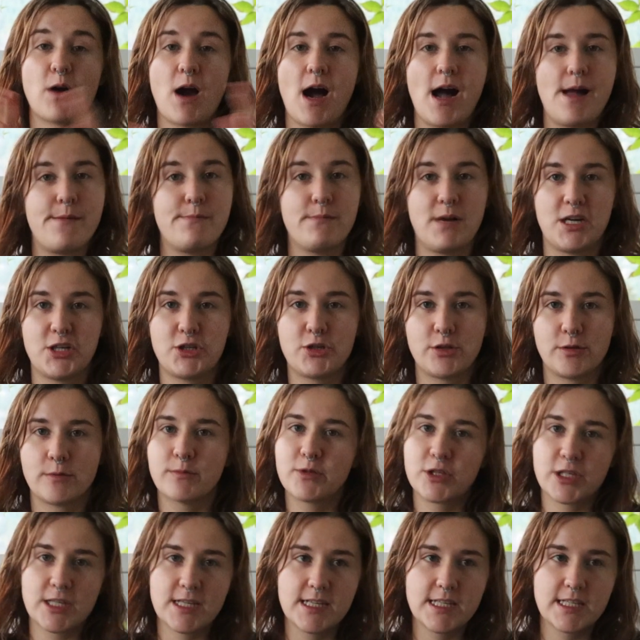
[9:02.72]
prime mushroom
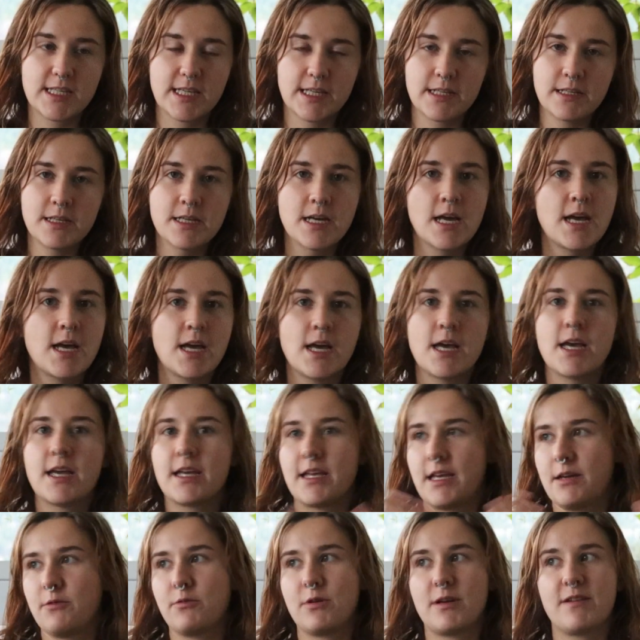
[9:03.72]
season.
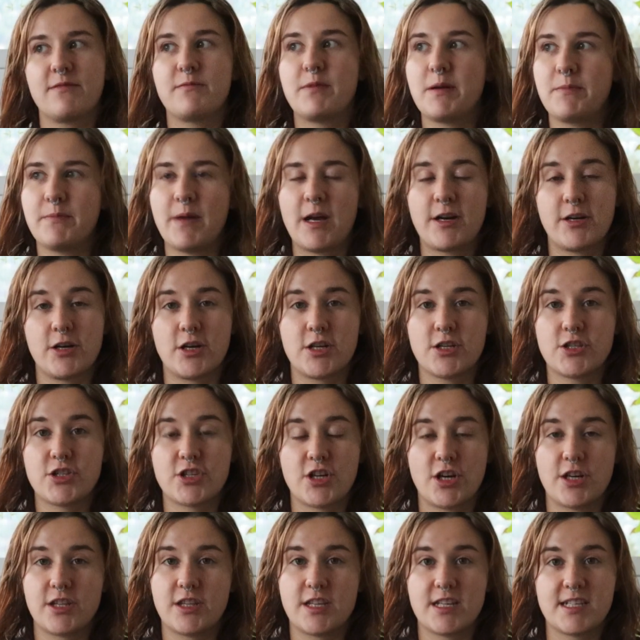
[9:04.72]
It would have been better to
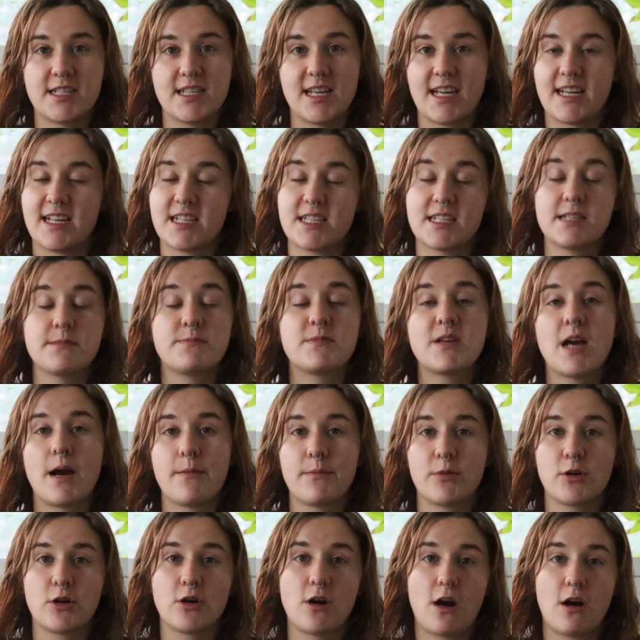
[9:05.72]
start this like in
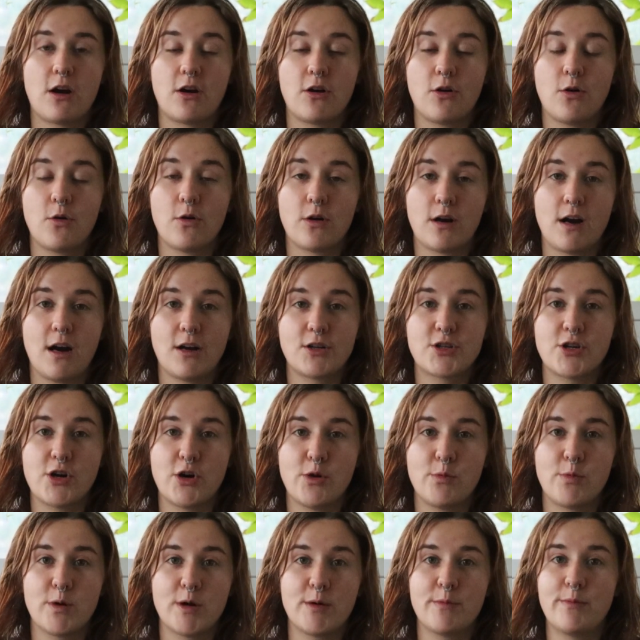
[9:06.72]
September or
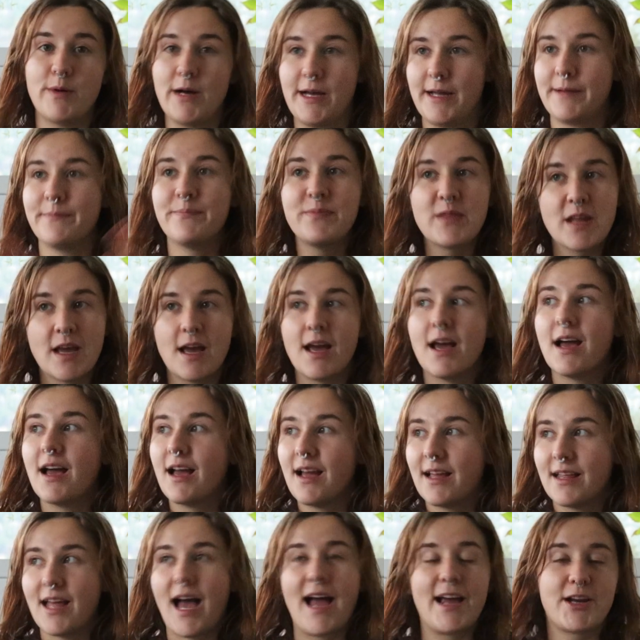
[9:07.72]
October, but
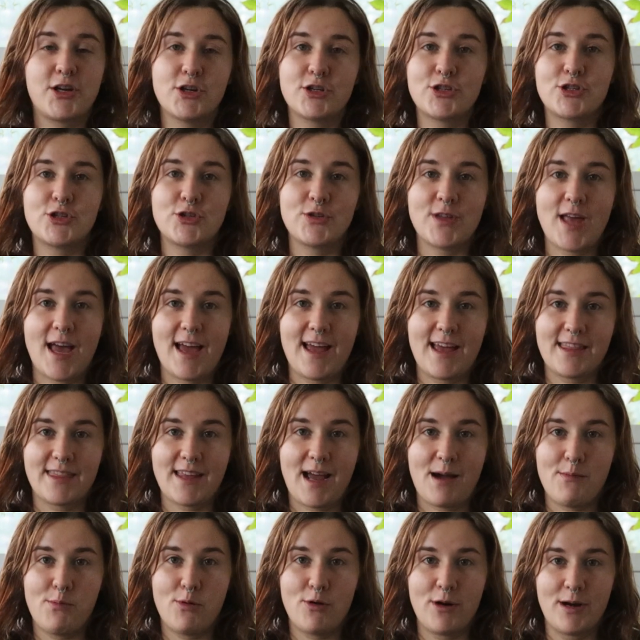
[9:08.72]
I couldn't do that at
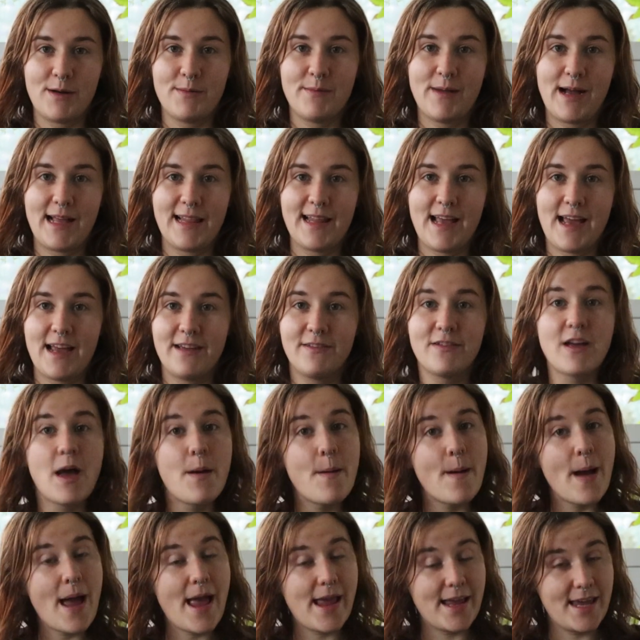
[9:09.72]
that point in my life.
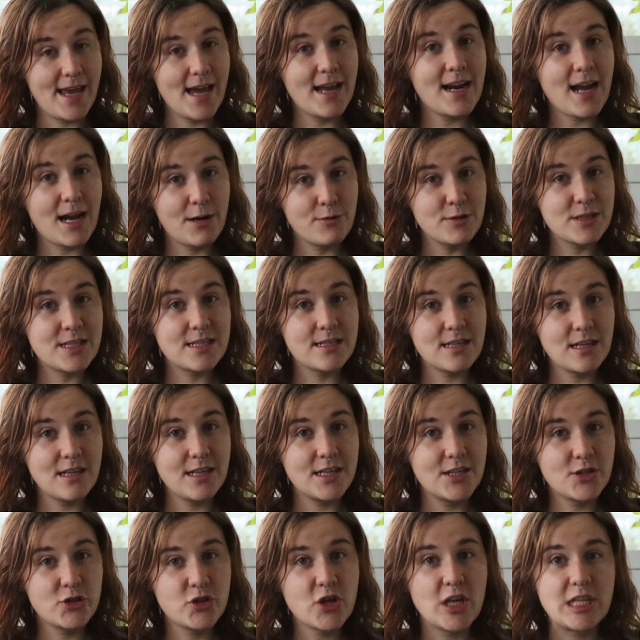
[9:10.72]
Yet I was still
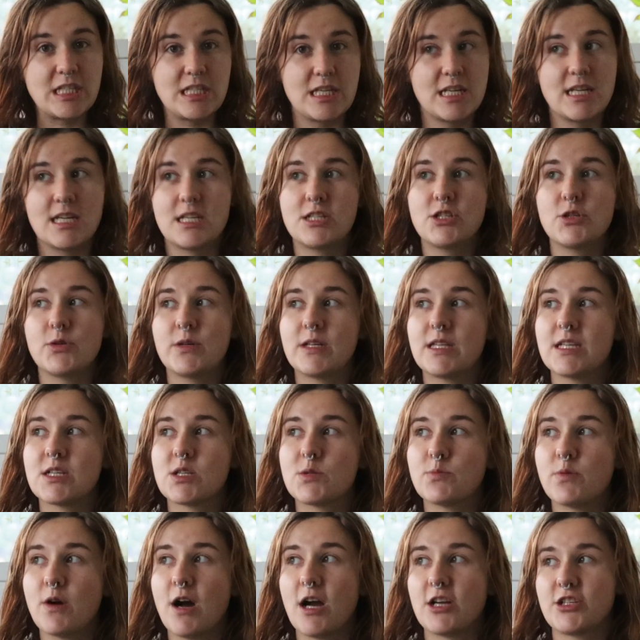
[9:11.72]
interested in doing
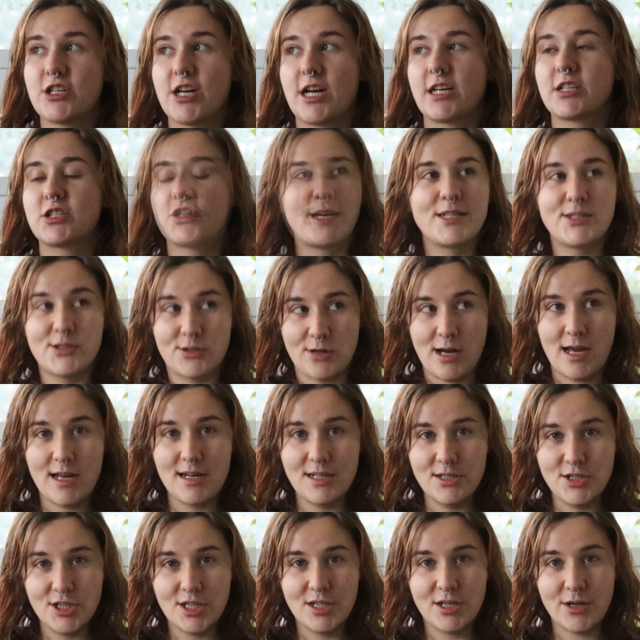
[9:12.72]
this project. My
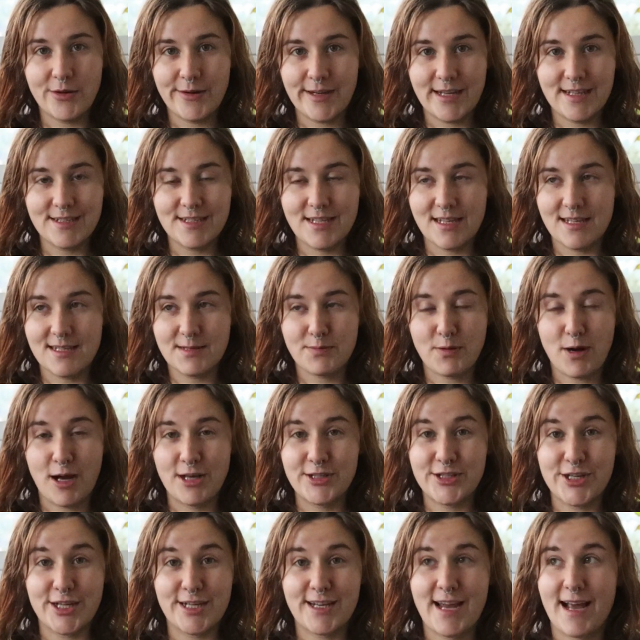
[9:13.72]
strategy going into this
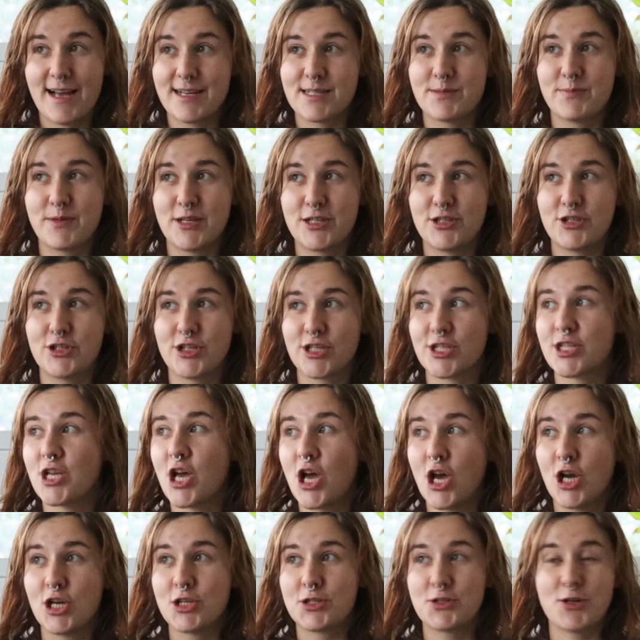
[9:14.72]
project has been just
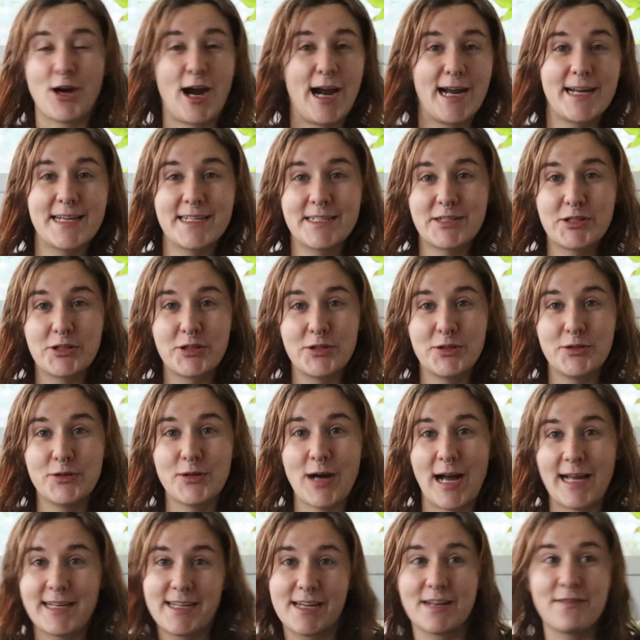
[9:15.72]
trying
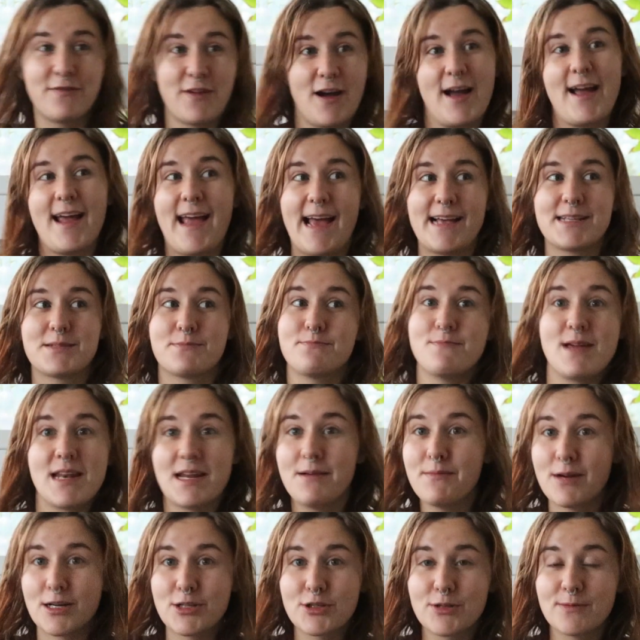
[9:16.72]
to identify as many
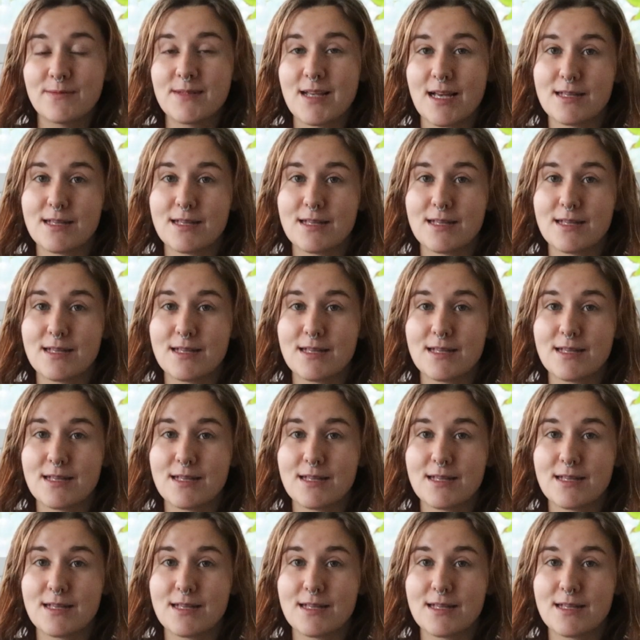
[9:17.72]
mushrooms